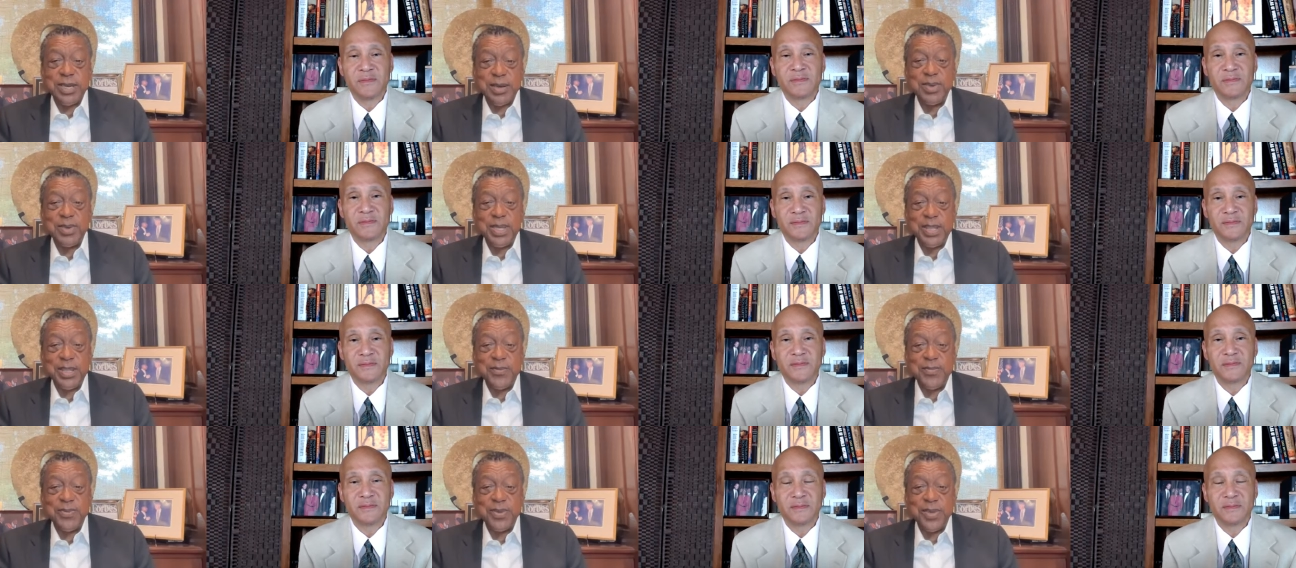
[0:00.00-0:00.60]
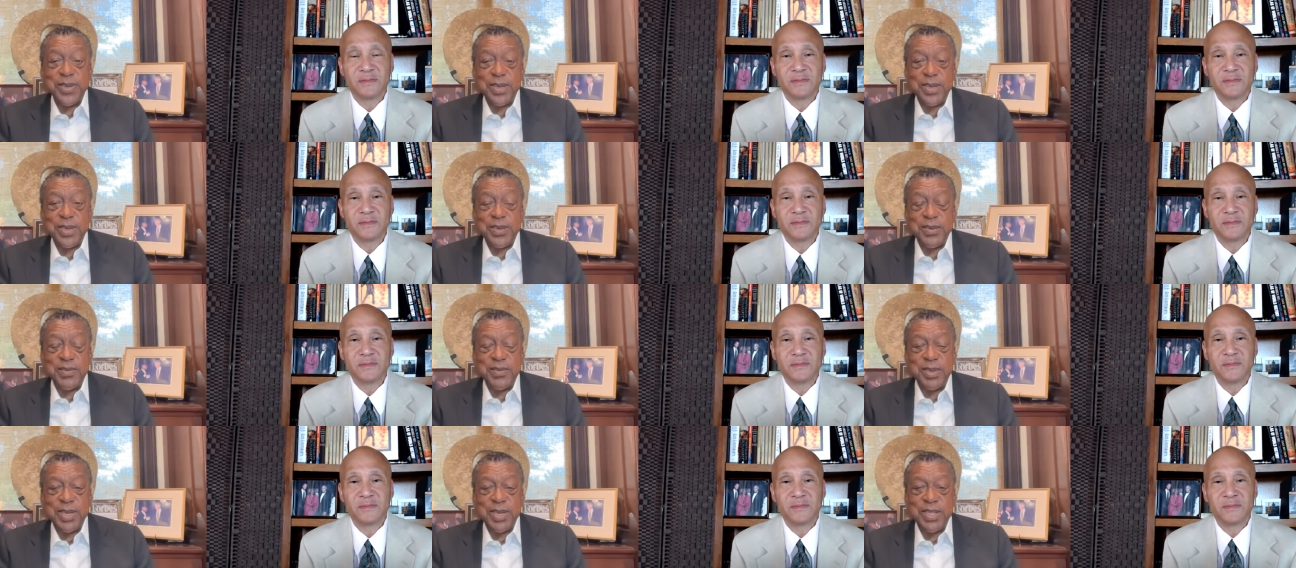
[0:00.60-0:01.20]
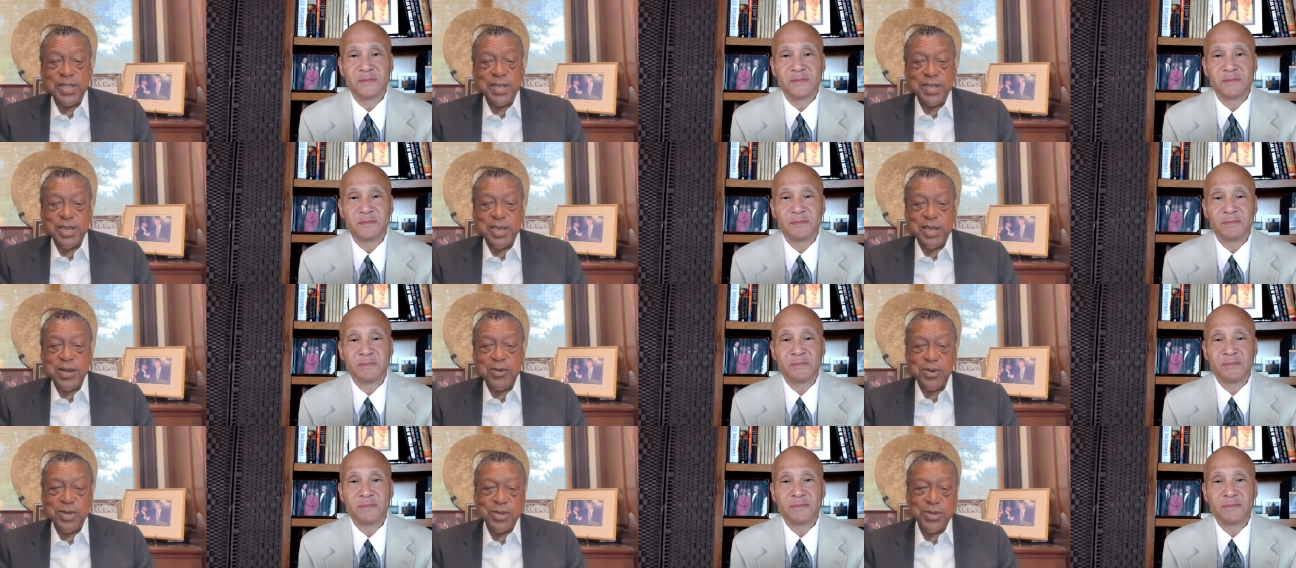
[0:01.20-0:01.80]
Speaker 1: I mean, if he, he didn't
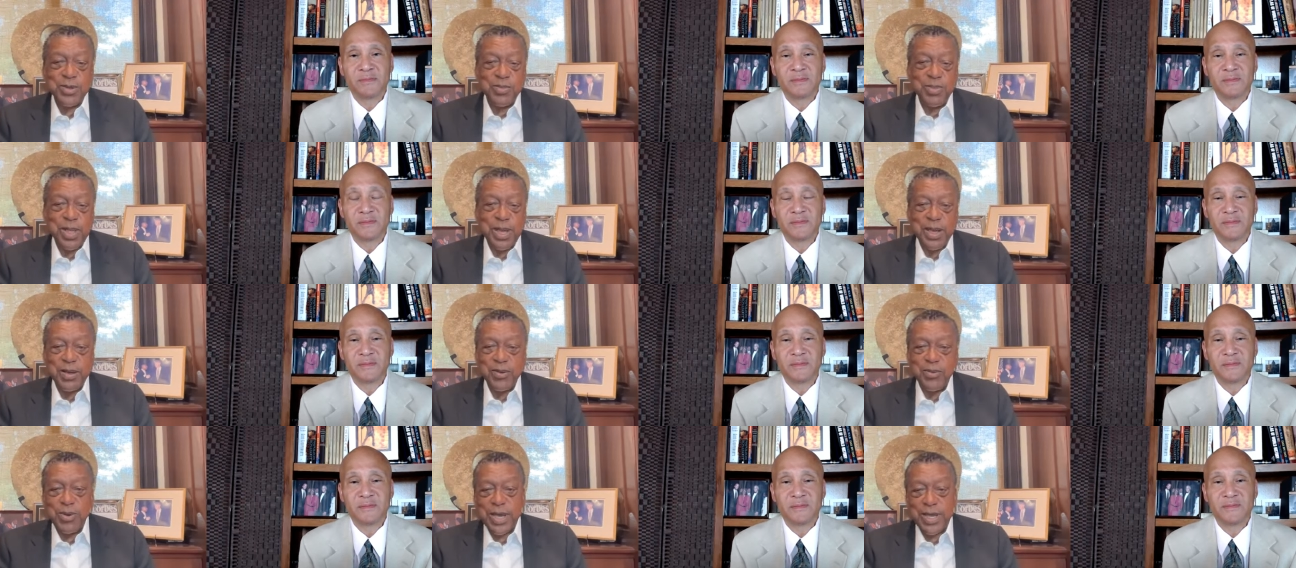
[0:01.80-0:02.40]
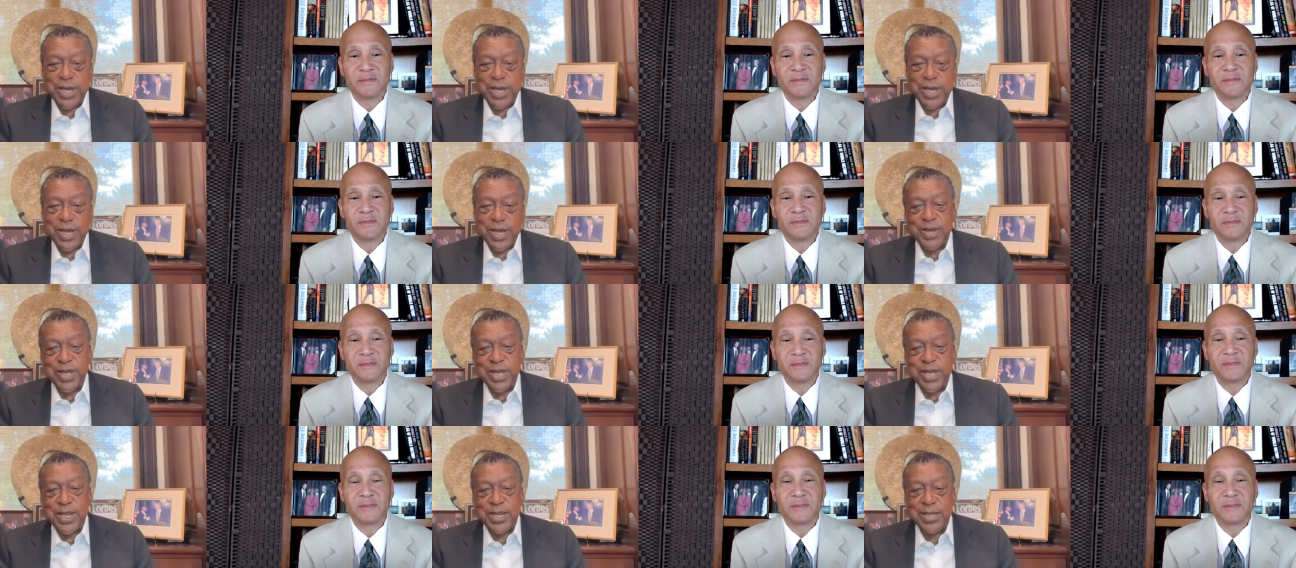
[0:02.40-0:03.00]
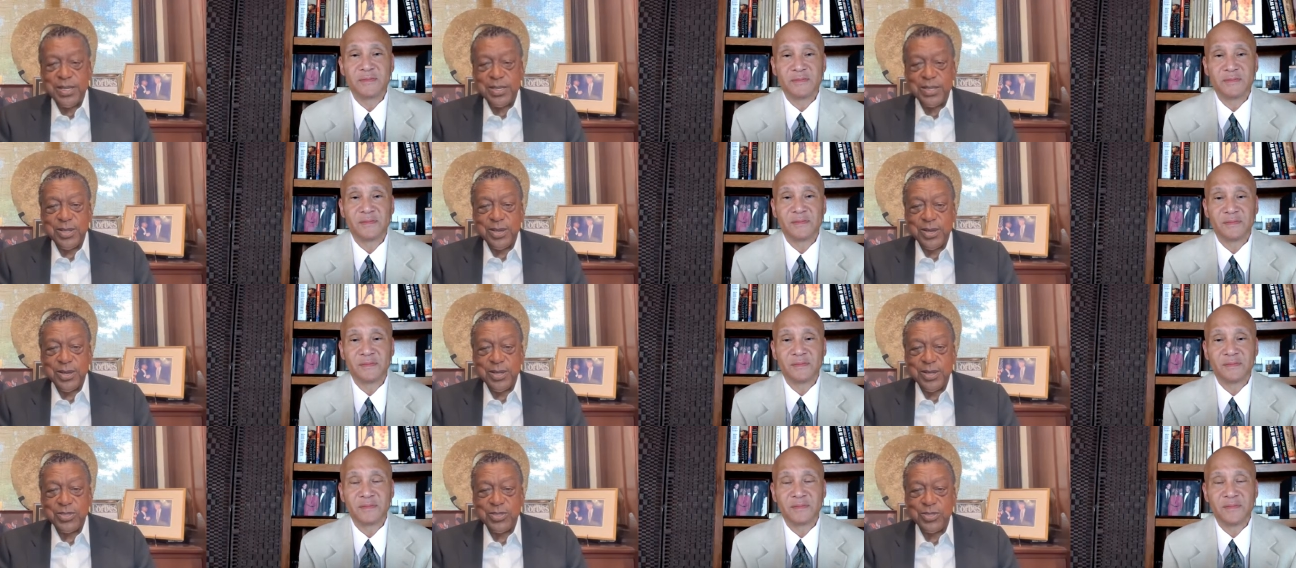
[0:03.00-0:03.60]
care whether you're black, white, or green, as
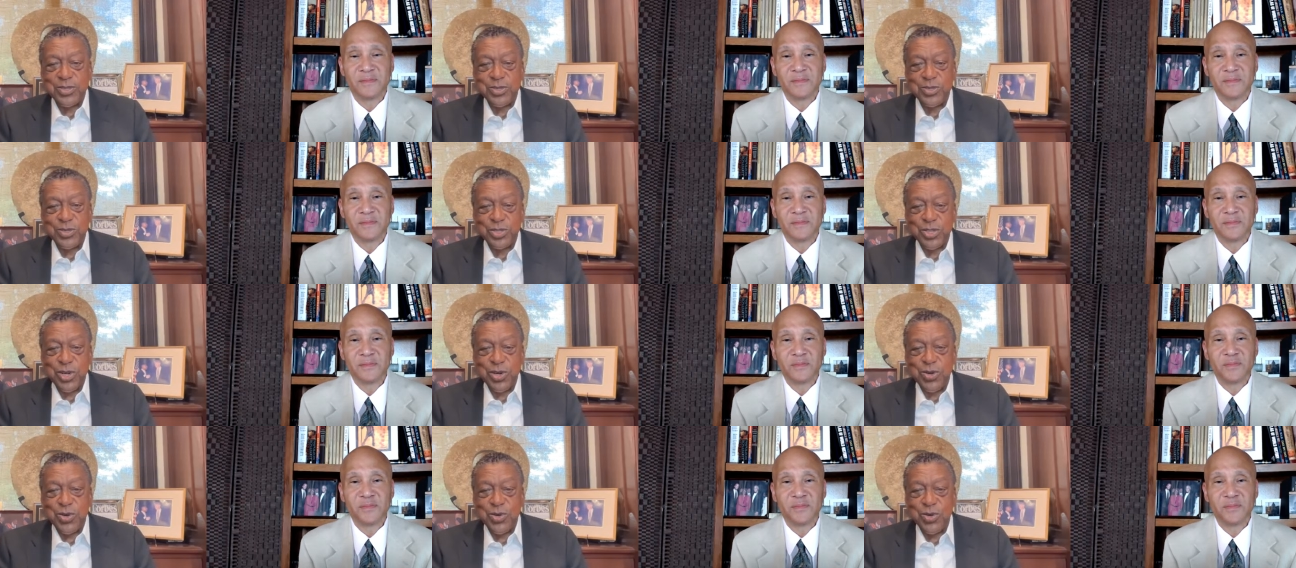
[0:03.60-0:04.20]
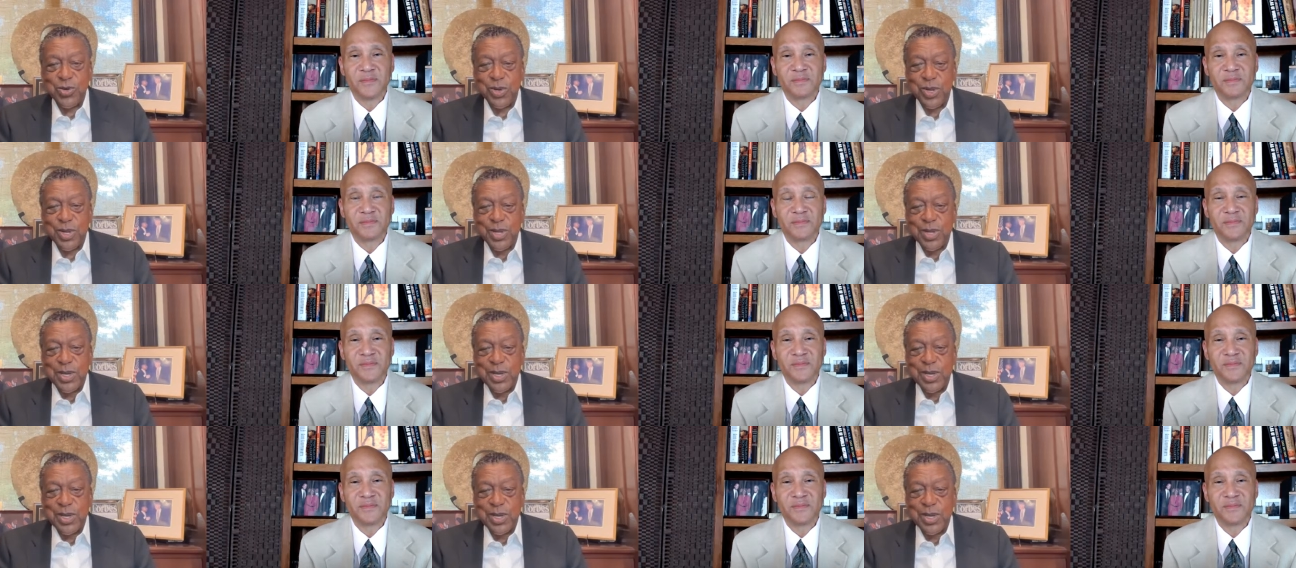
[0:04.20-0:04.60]
long as you showed